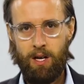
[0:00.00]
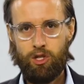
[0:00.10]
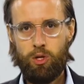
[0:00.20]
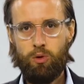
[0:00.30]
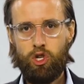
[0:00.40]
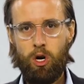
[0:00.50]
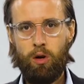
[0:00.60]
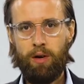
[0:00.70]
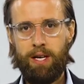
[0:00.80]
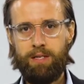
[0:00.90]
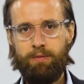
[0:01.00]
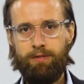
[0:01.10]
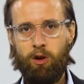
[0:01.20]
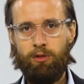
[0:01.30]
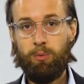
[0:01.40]
Soon-Shiong is
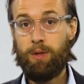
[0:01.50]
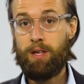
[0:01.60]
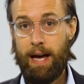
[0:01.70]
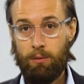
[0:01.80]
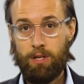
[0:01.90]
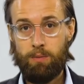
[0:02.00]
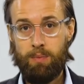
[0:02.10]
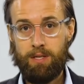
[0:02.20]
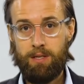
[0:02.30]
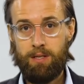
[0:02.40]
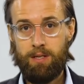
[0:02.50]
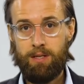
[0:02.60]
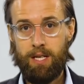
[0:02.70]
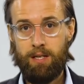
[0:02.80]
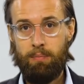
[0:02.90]
involved with countless businesses
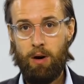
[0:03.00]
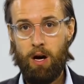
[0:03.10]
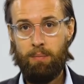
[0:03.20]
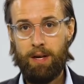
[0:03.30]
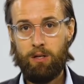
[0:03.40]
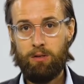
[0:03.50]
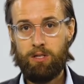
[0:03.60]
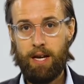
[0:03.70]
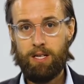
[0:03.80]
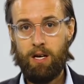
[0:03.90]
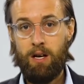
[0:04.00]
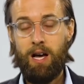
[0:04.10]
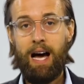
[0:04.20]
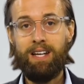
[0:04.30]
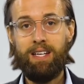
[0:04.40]
in the biomedical sector
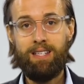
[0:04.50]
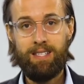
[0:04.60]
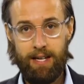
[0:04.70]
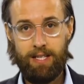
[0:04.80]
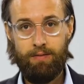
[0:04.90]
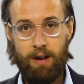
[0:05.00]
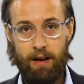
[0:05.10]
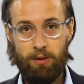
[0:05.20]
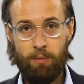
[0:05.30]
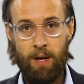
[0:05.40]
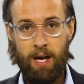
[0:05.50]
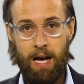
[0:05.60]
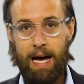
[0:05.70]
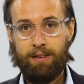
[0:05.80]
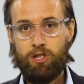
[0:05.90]
at executive level
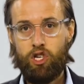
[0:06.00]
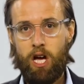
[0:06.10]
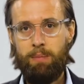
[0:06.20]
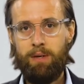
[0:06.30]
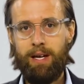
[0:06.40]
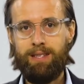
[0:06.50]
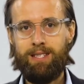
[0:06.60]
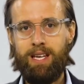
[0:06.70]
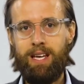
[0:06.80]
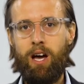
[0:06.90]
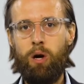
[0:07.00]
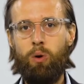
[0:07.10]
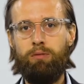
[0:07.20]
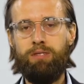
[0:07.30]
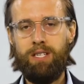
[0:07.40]
and the chairman and CEO
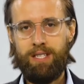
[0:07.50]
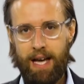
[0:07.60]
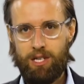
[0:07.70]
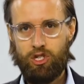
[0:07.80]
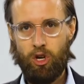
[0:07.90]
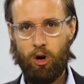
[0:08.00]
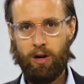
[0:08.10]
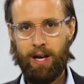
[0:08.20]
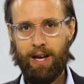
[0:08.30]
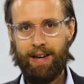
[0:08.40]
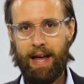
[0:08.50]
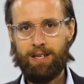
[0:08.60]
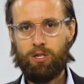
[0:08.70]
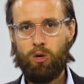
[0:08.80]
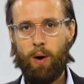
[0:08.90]
of today's stock,
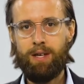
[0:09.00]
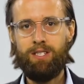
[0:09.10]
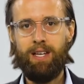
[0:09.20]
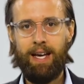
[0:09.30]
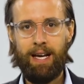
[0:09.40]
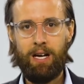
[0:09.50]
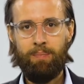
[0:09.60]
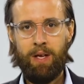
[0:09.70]
NantKwest Inc.,